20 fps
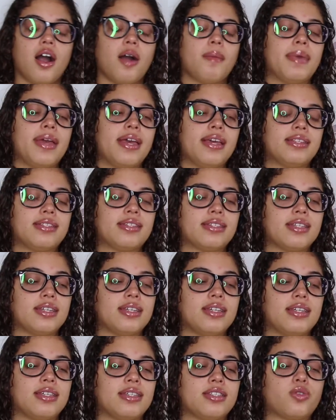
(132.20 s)
It
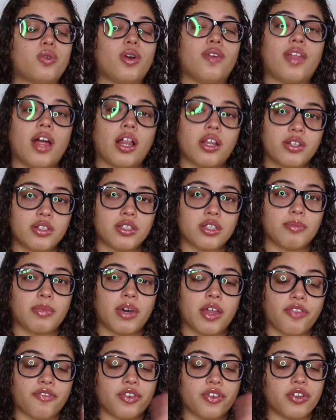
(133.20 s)
is $12 a
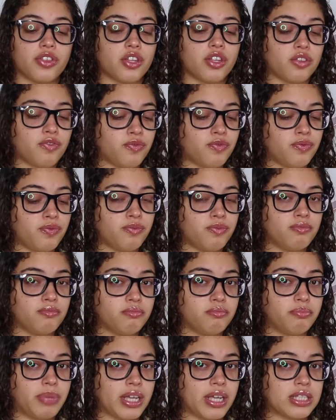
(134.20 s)
month for the
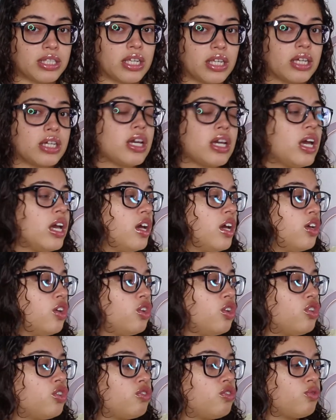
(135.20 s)
basic,
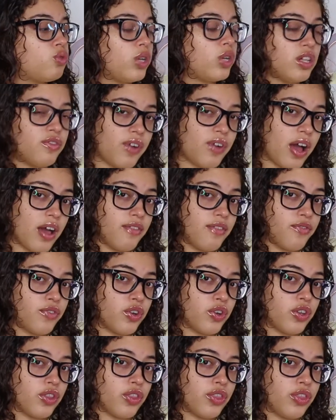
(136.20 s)
$25
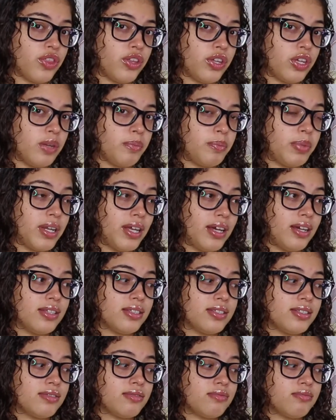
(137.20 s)
for the
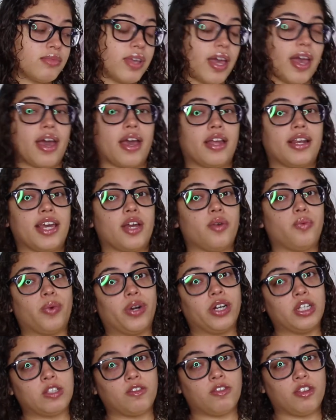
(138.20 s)
plus, and it
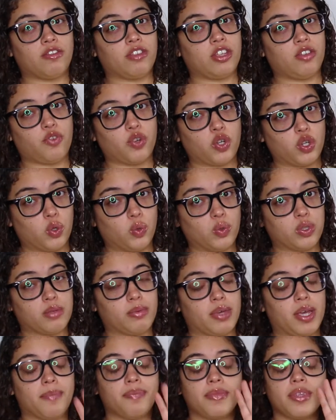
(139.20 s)
was $50 for an
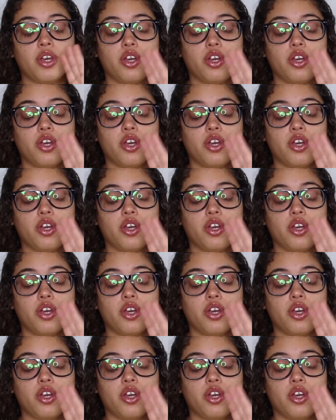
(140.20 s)
ultimate.